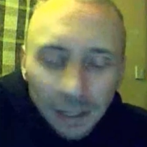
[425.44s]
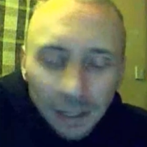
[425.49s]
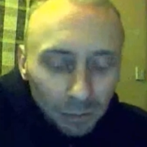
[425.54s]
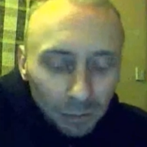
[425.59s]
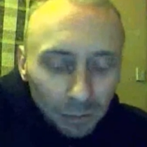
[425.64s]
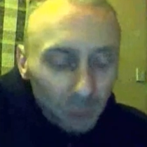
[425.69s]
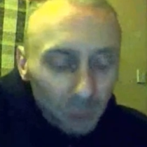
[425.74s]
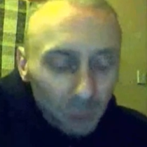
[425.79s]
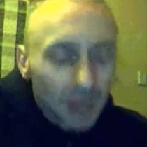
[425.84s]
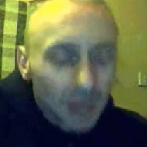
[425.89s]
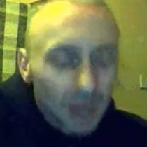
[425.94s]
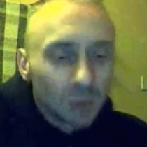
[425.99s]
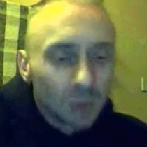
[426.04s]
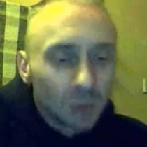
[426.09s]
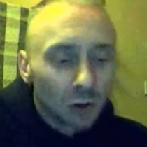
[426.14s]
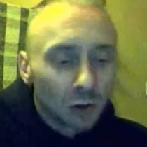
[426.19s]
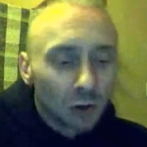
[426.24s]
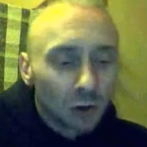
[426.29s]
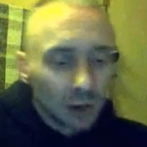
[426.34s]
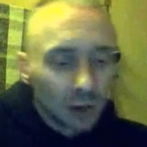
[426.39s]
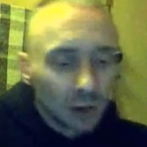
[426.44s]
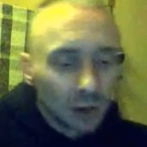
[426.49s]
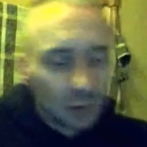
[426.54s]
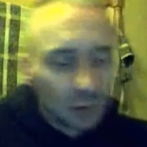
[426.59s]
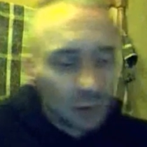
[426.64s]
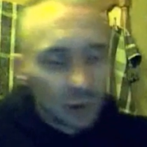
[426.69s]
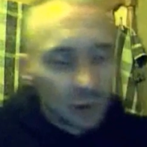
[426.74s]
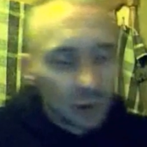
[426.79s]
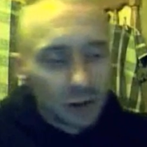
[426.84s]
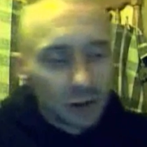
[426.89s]
but then we've got to we've
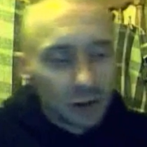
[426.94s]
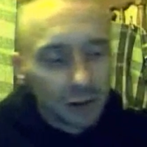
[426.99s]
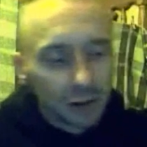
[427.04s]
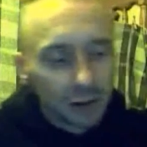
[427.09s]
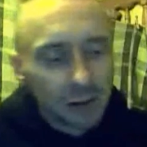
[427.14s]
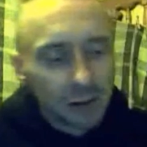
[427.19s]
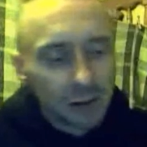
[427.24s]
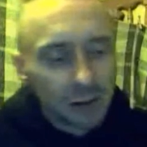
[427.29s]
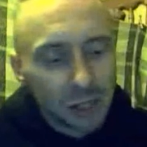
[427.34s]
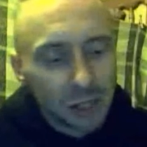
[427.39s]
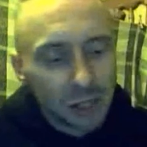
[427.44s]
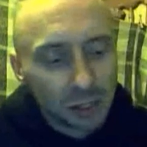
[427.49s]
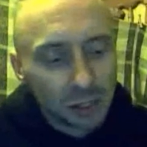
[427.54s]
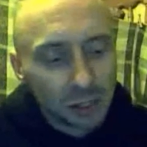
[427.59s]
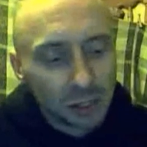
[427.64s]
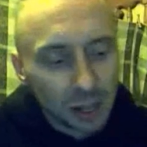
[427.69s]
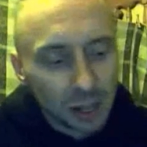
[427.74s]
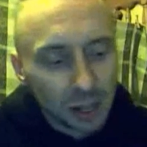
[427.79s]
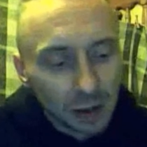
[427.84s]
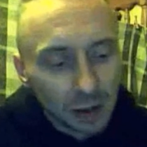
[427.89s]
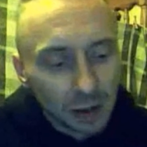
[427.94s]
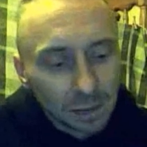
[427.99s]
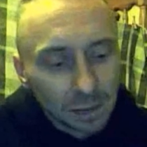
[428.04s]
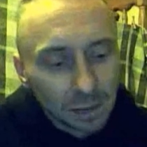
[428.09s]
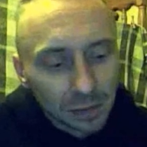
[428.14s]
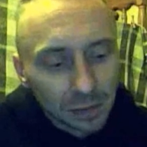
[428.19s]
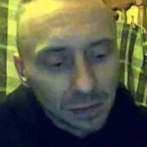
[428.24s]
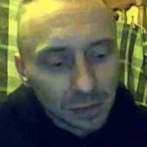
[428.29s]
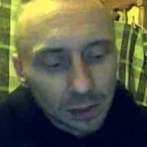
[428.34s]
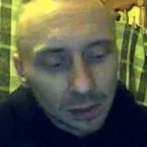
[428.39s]
got to imagine that
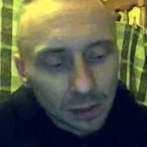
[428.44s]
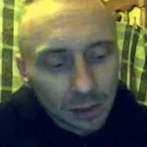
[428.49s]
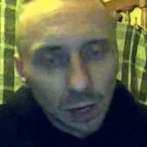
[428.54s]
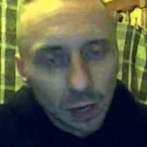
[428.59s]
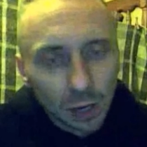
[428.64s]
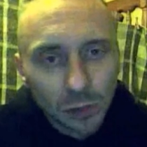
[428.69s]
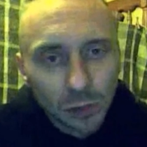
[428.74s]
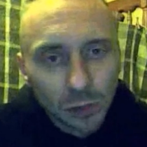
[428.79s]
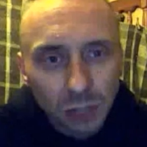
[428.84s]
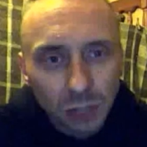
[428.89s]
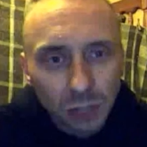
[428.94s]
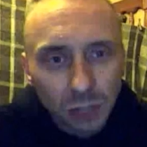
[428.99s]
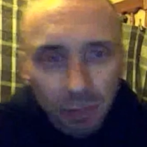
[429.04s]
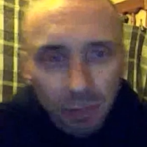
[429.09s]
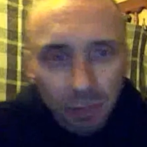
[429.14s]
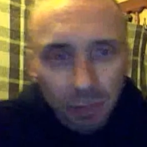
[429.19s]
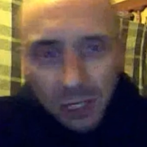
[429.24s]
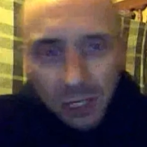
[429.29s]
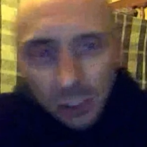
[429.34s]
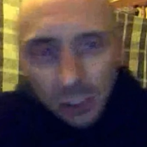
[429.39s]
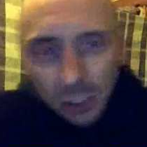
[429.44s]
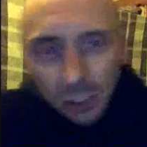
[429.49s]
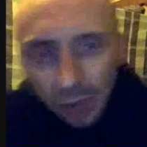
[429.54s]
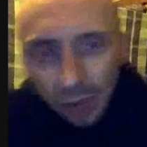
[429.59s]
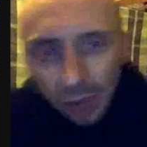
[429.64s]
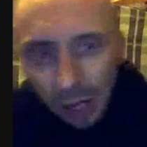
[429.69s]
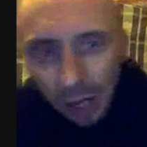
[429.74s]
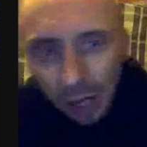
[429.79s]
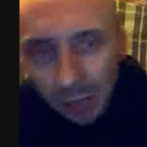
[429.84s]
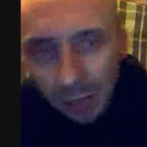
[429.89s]
I'm using a piece of
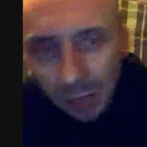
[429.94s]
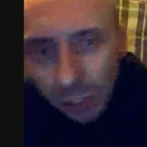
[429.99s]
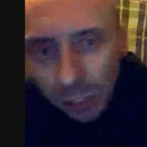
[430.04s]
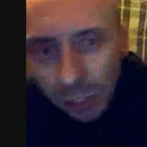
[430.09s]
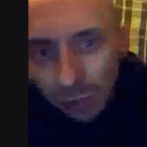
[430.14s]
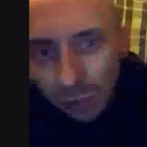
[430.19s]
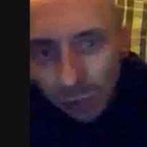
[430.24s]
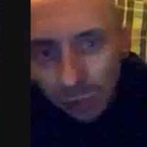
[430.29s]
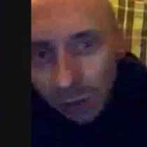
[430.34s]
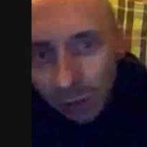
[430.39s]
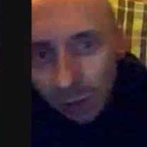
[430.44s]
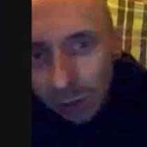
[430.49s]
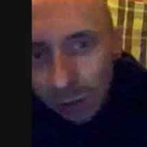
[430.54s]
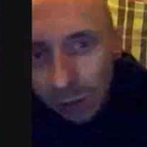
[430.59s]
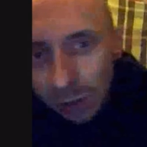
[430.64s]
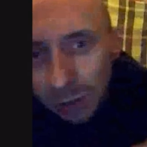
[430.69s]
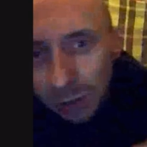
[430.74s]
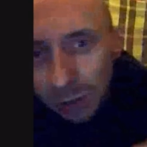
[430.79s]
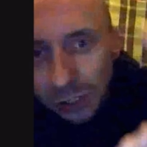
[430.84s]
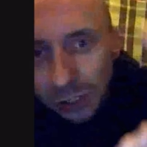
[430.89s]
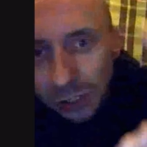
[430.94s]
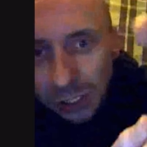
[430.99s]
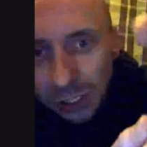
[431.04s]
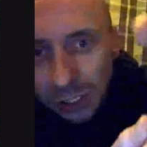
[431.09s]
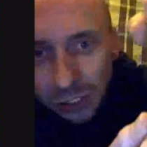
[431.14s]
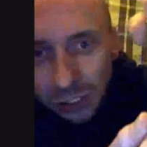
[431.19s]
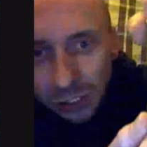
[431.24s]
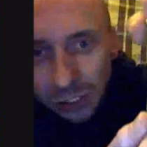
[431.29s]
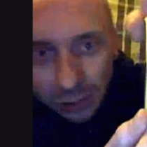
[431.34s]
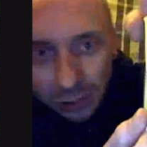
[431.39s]
aluminium, which
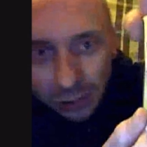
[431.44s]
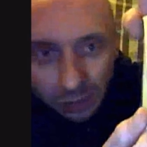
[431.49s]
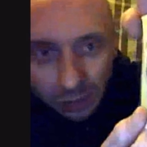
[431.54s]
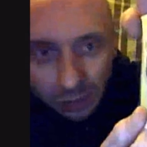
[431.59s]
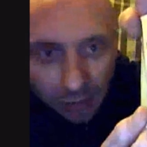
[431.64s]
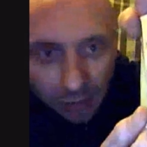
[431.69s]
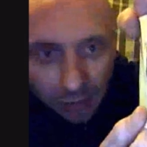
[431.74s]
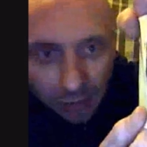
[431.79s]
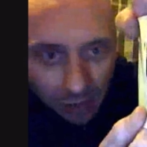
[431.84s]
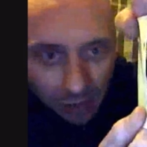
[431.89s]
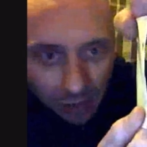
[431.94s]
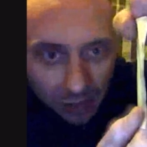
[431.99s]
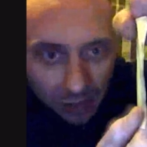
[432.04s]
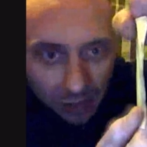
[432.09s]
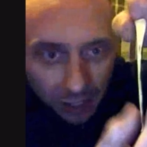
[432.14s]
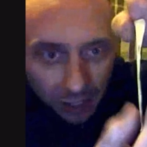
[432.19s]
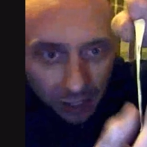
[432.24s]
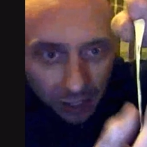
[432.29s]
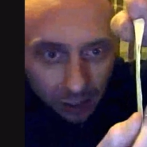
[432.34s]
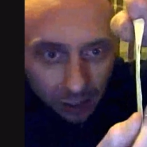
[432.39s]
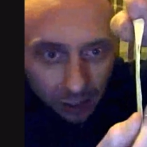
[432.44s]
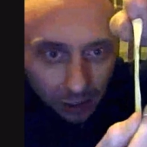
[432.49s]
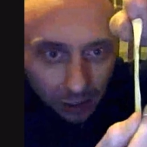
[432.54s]
is that thick,